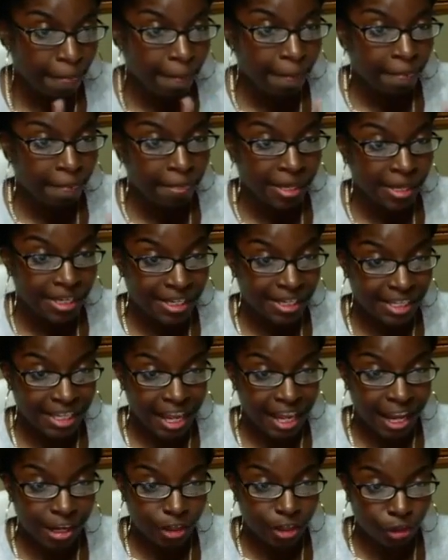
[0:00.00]

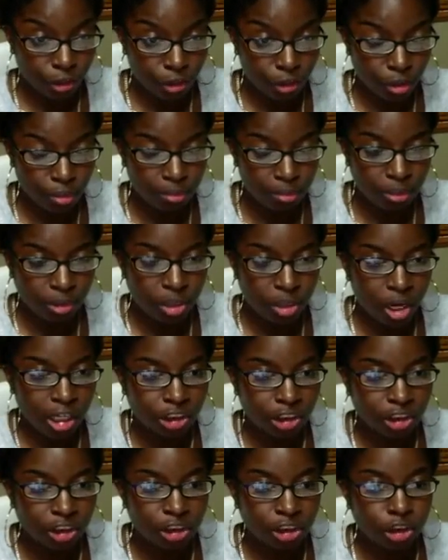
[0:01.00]
Standard
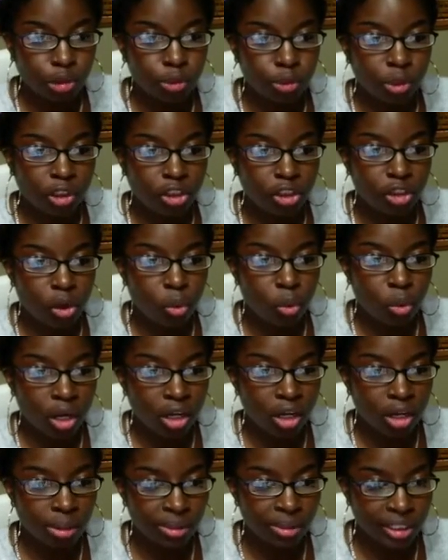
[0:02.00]
precautions, you want to know what
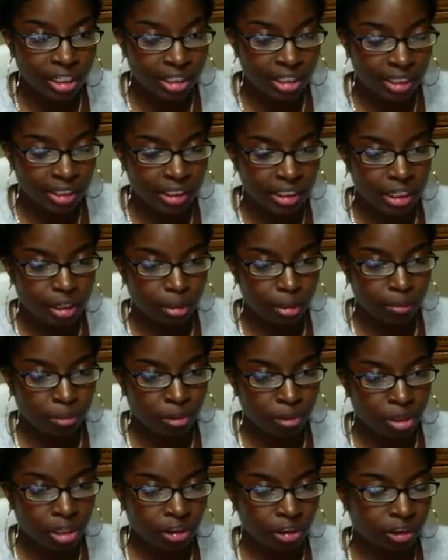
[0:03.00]
goes into standard
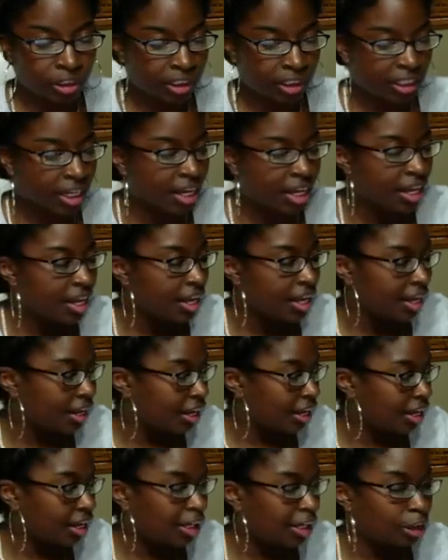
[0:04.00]
precautions,
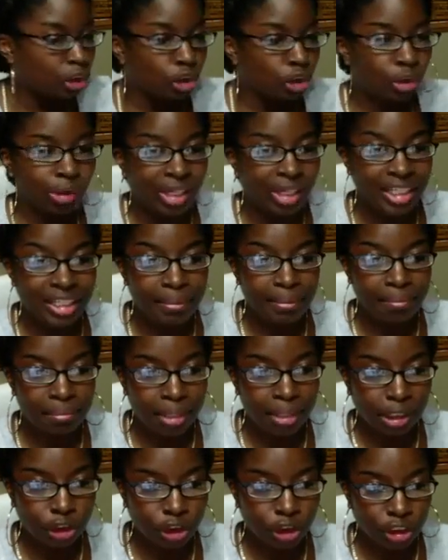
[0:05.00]
and
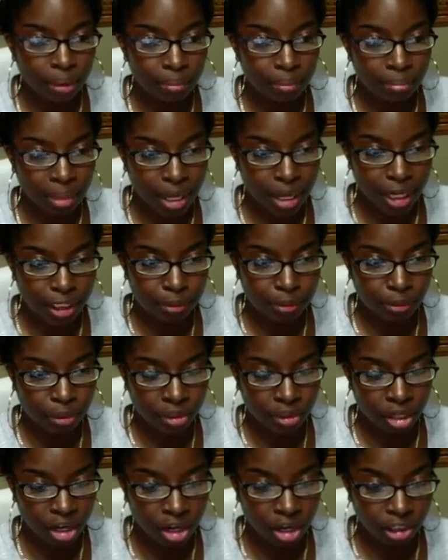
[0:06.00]
transmission-based
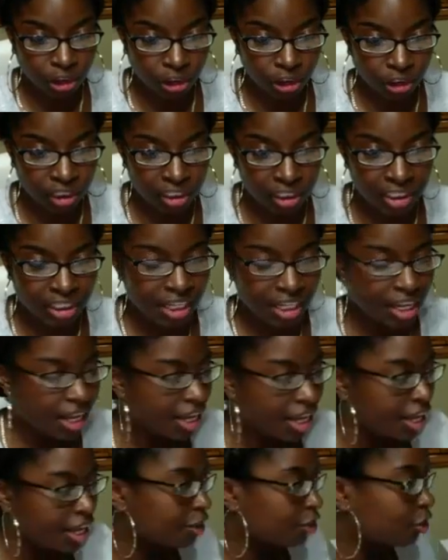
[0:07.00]
precautions.
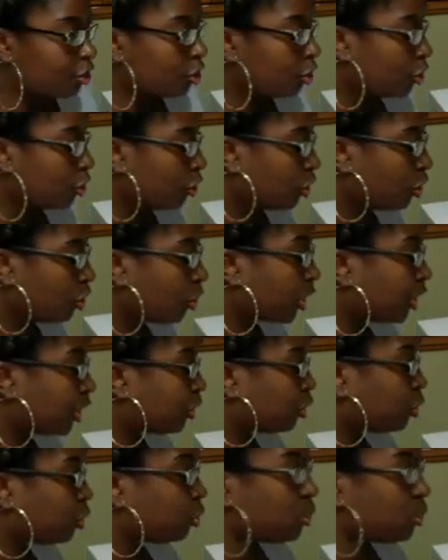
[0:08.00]
So you're going to